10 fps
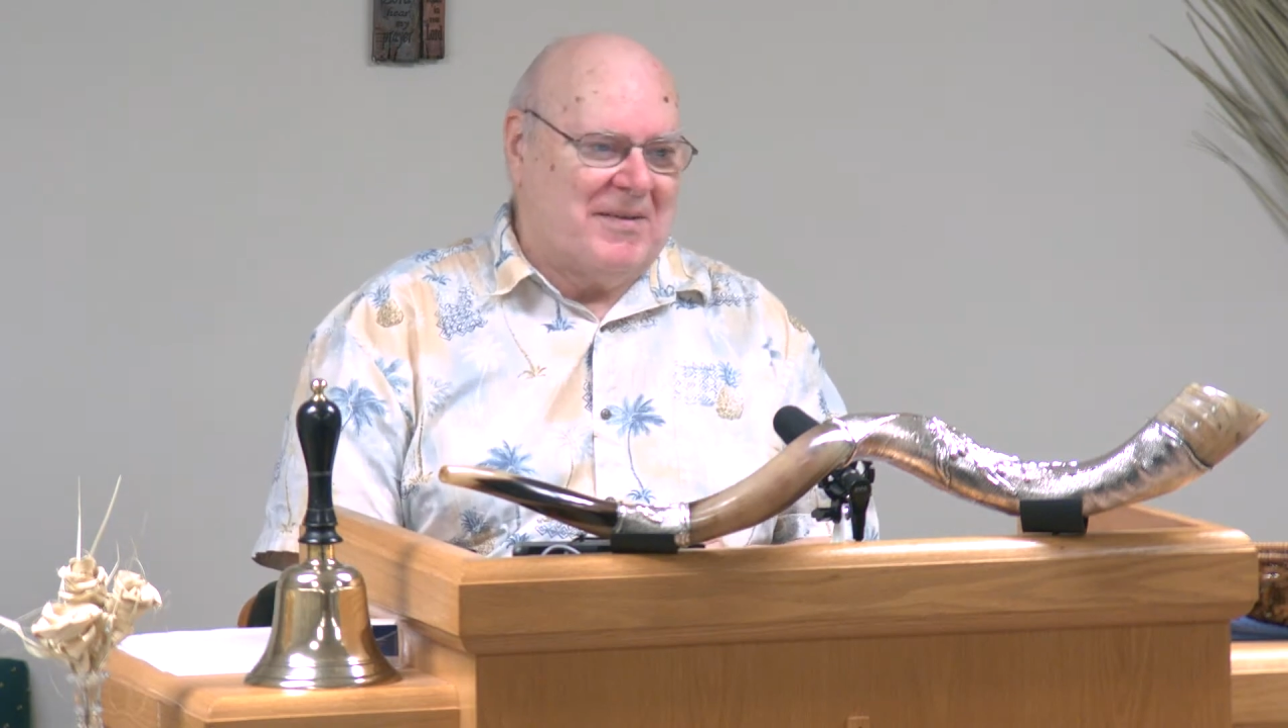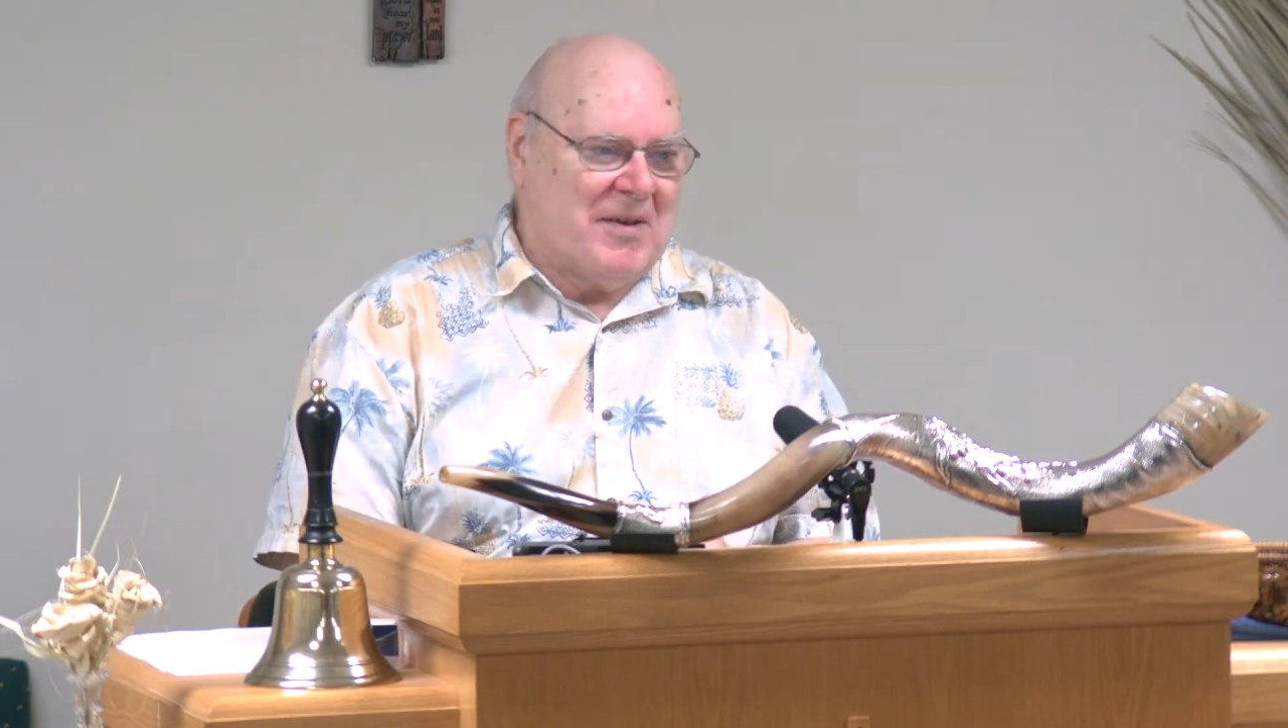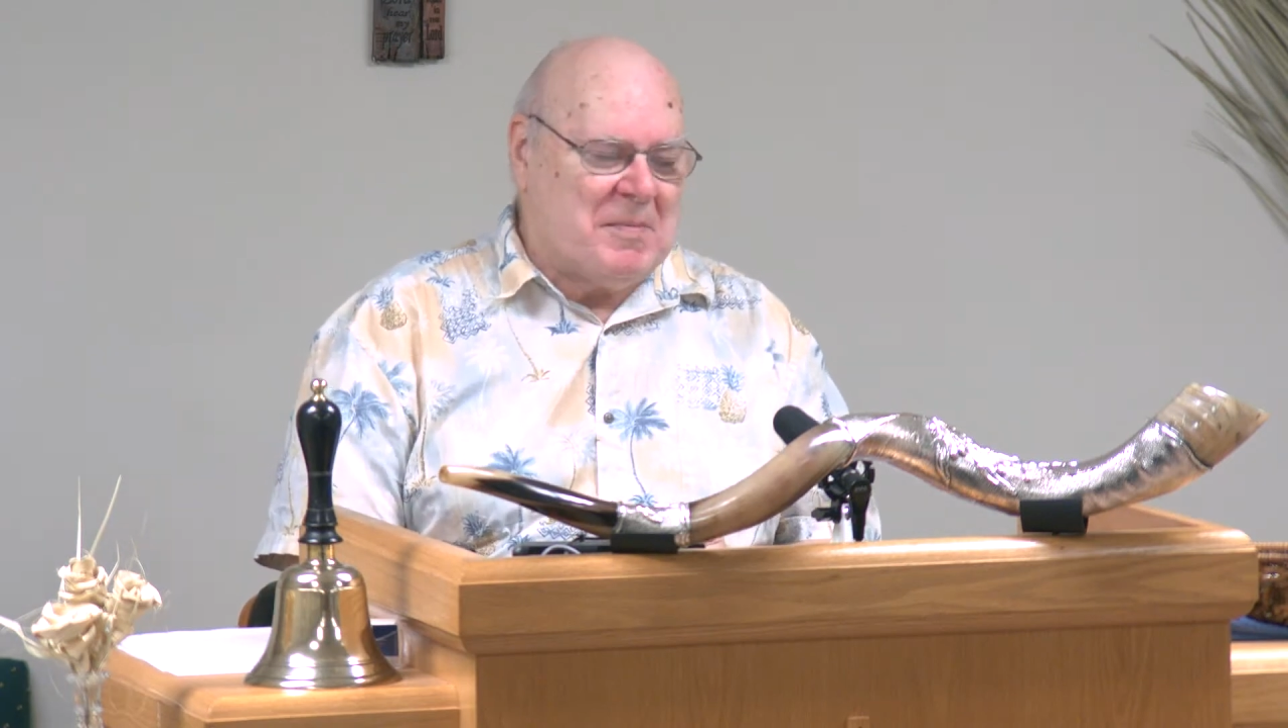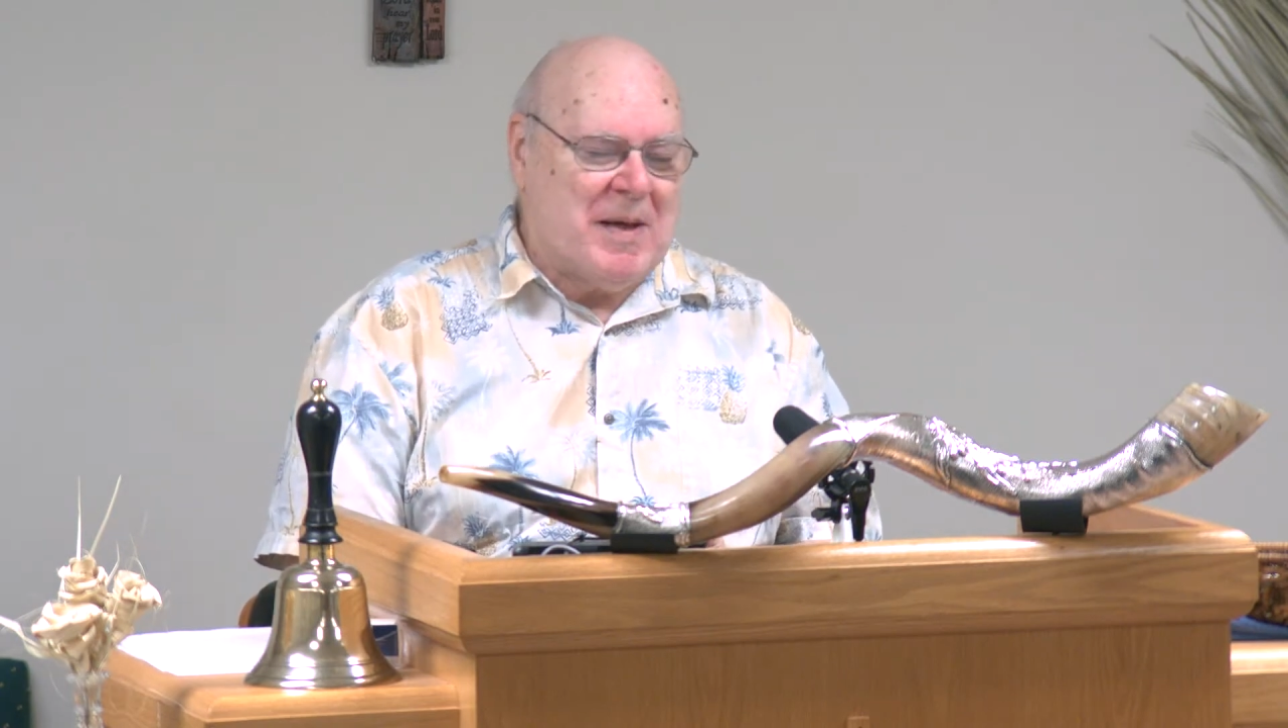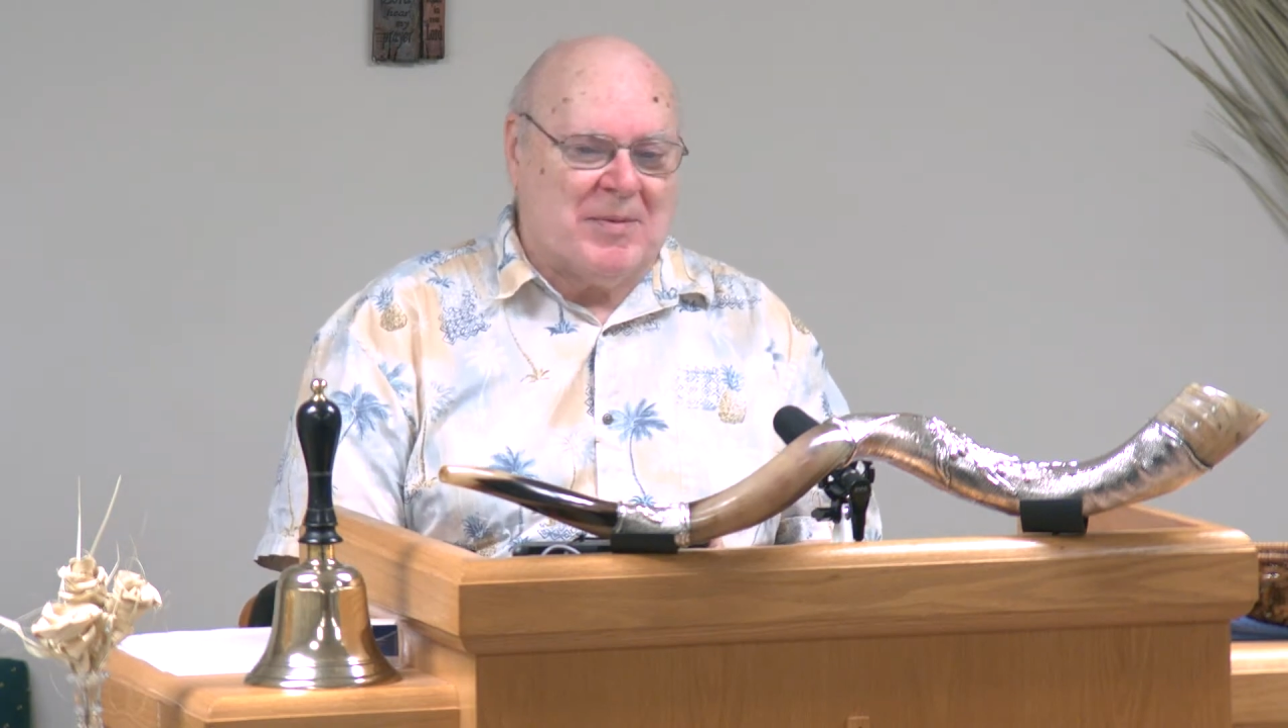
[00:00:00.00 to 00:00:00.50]
of
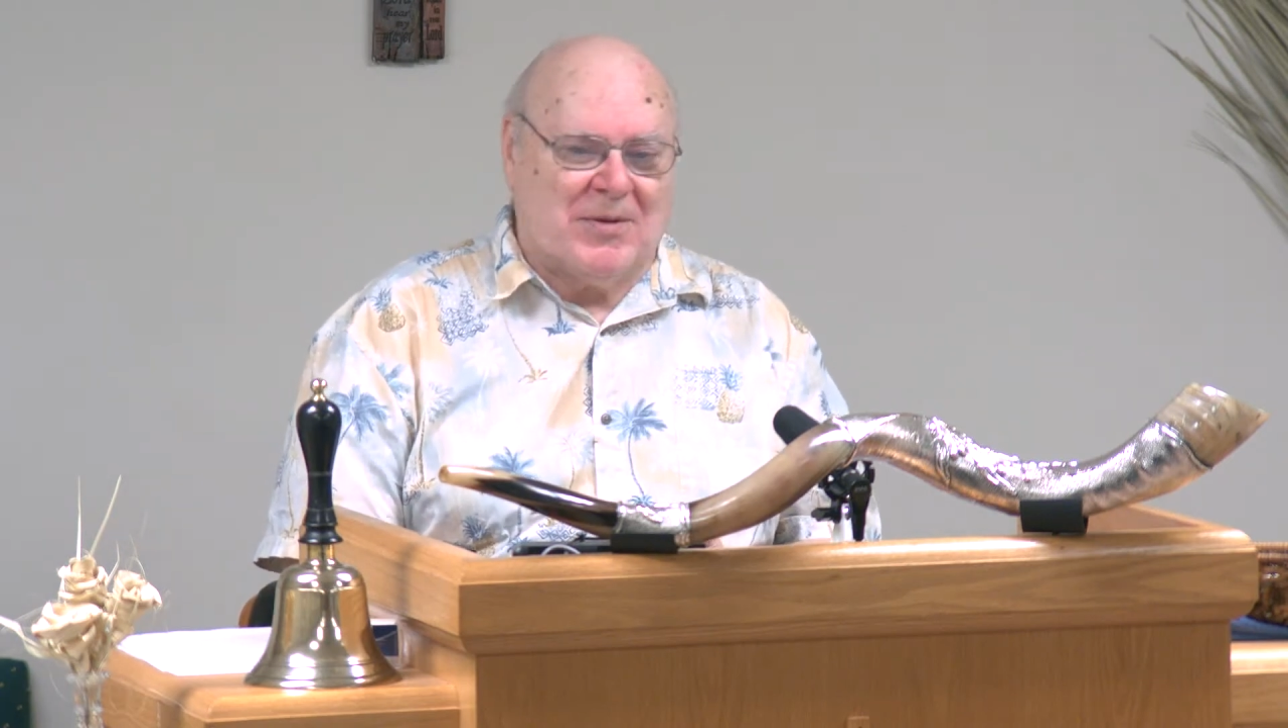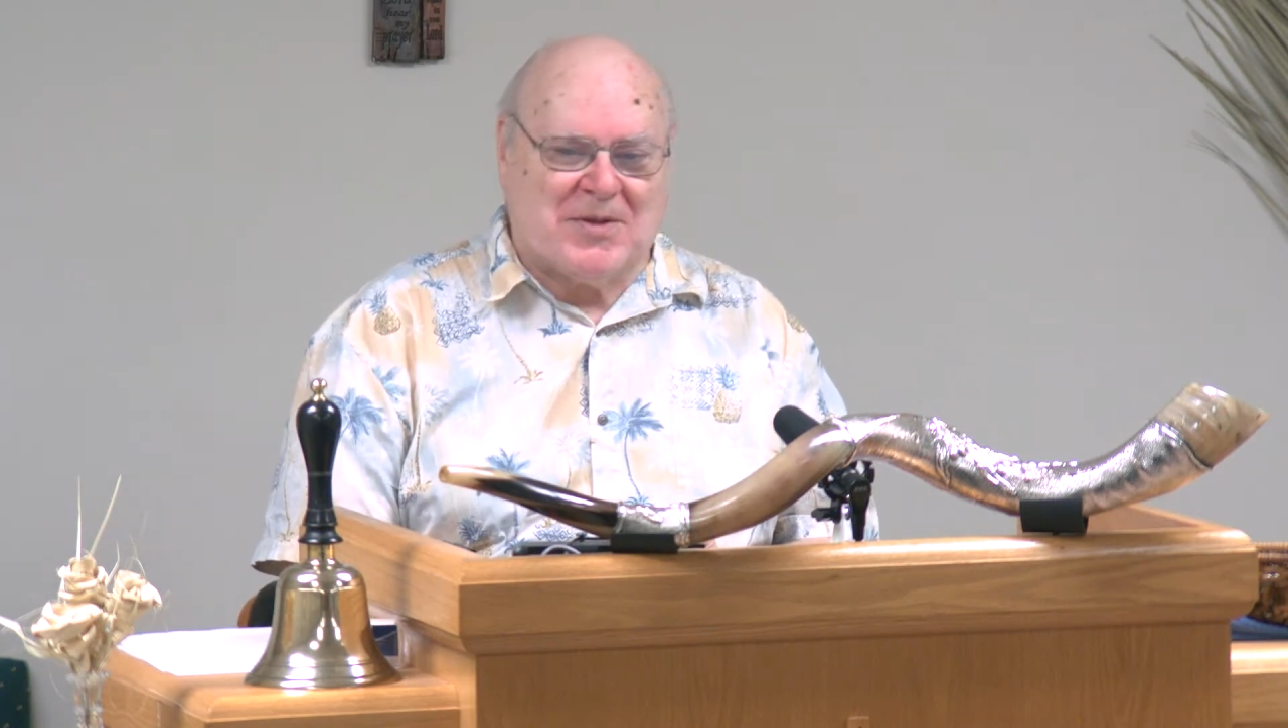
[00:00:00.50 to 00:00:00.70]
other people